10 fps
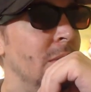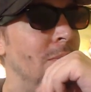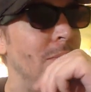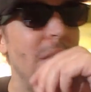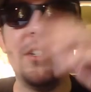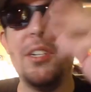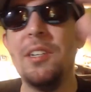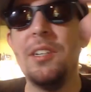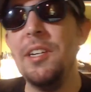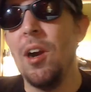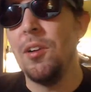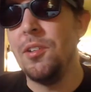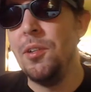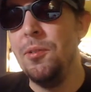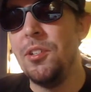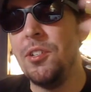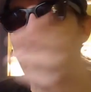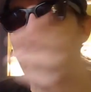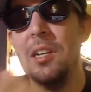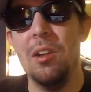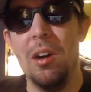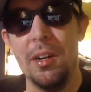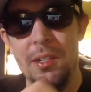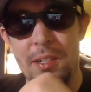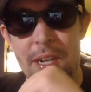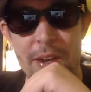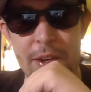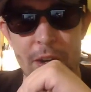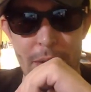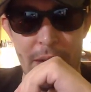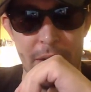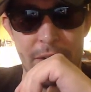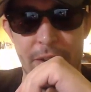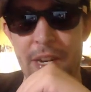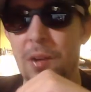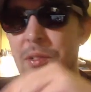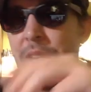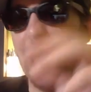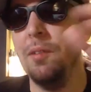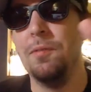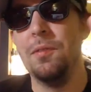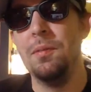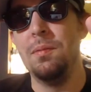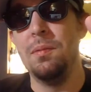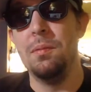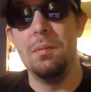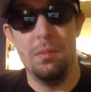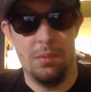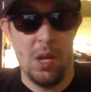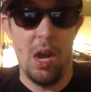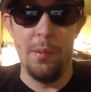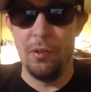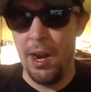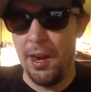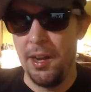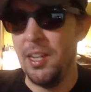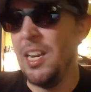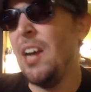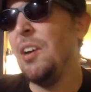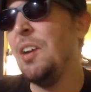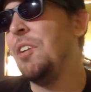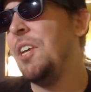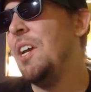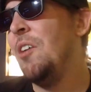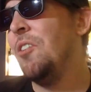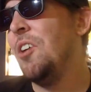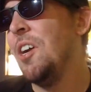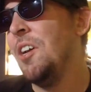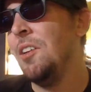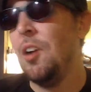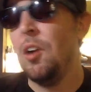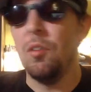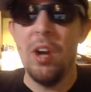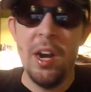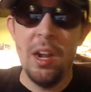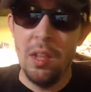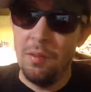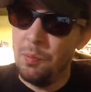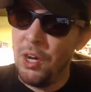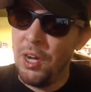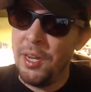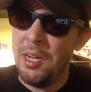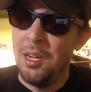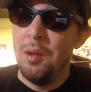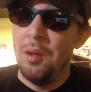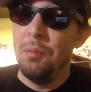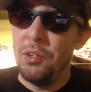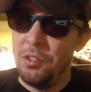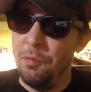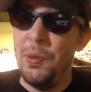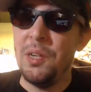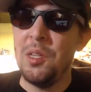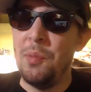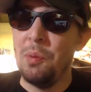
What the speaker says: basically our 2 second longest tenured managers outside of Tom and Ryan. And I don't even count Ryan. Ryan, I love you, buddy, but you've picked up your